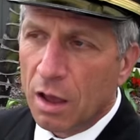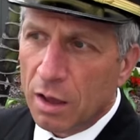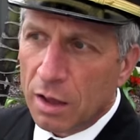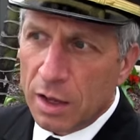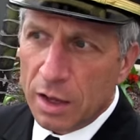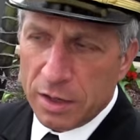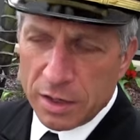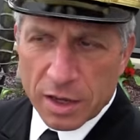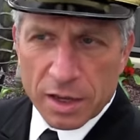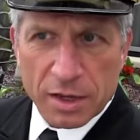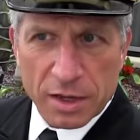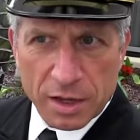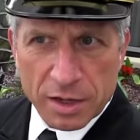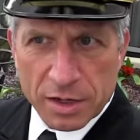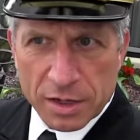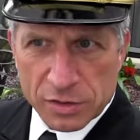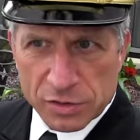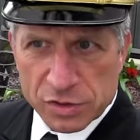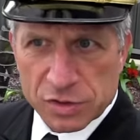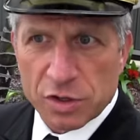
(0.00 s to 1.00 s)
It
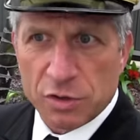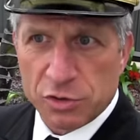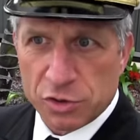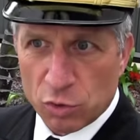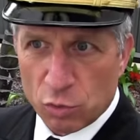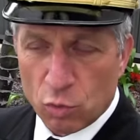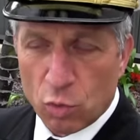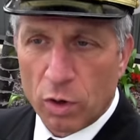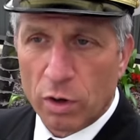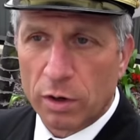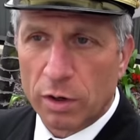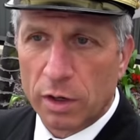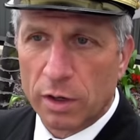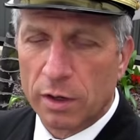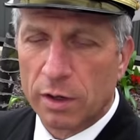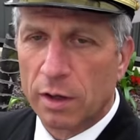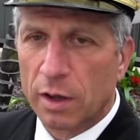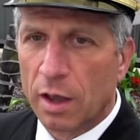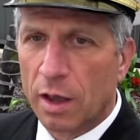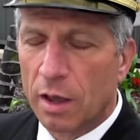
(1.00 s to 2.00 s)
is social work.
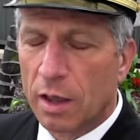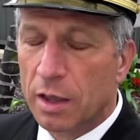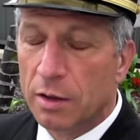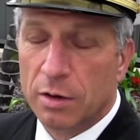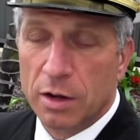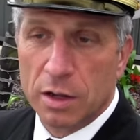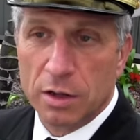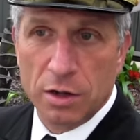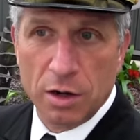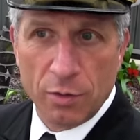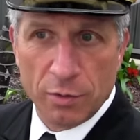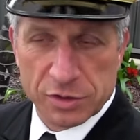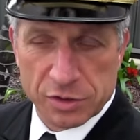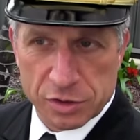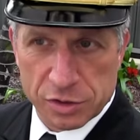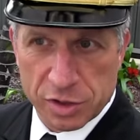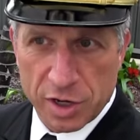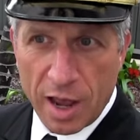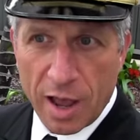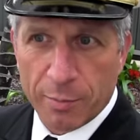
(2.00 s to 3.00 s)
And, as
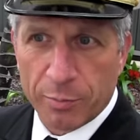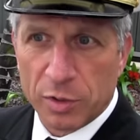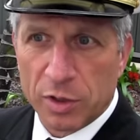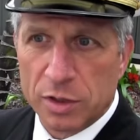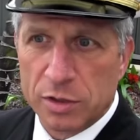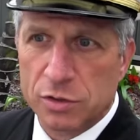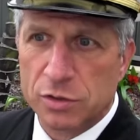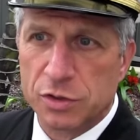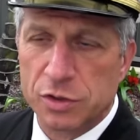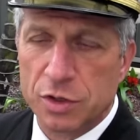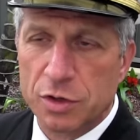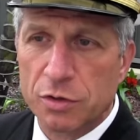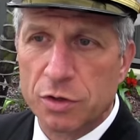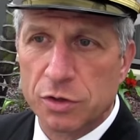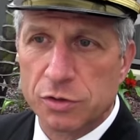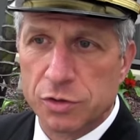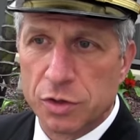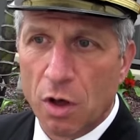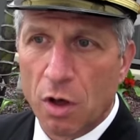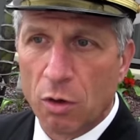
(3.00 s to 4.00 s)
a chaplain, so
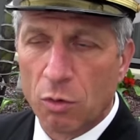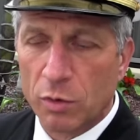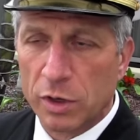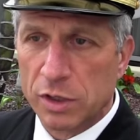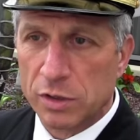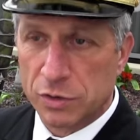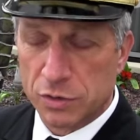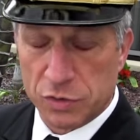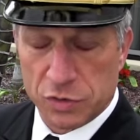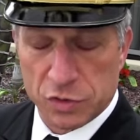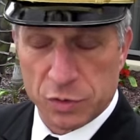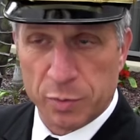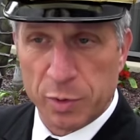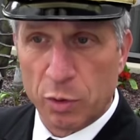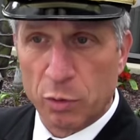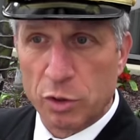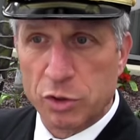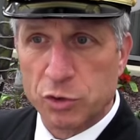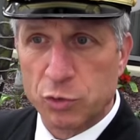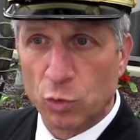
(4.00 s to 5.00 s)
there's always a
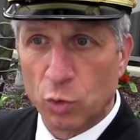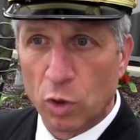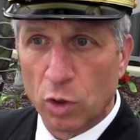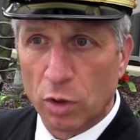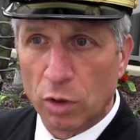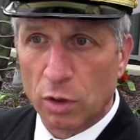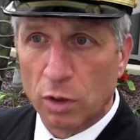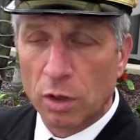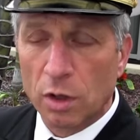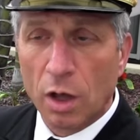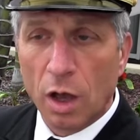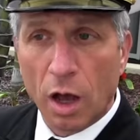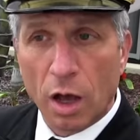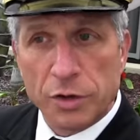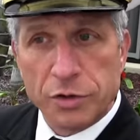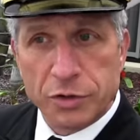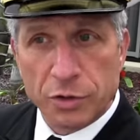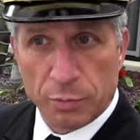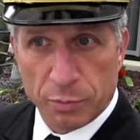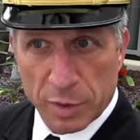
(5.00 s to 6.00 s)
spiritual
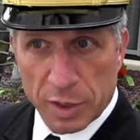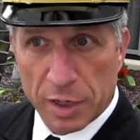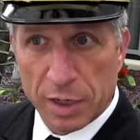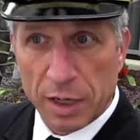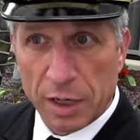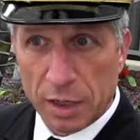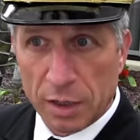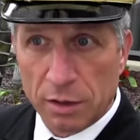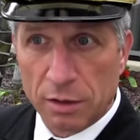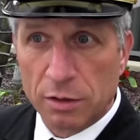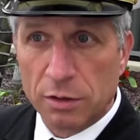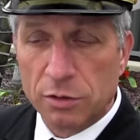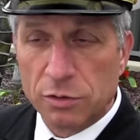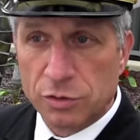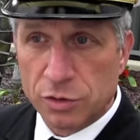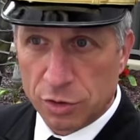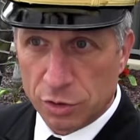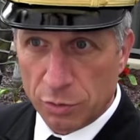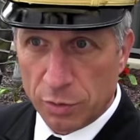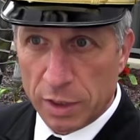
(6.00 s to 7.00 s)
underpinning
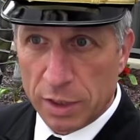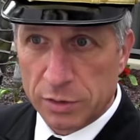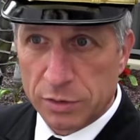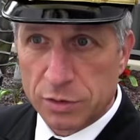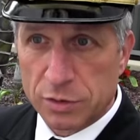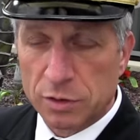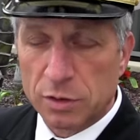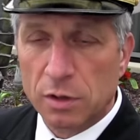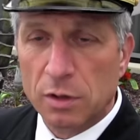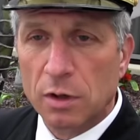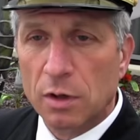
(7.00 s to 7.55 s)
to it.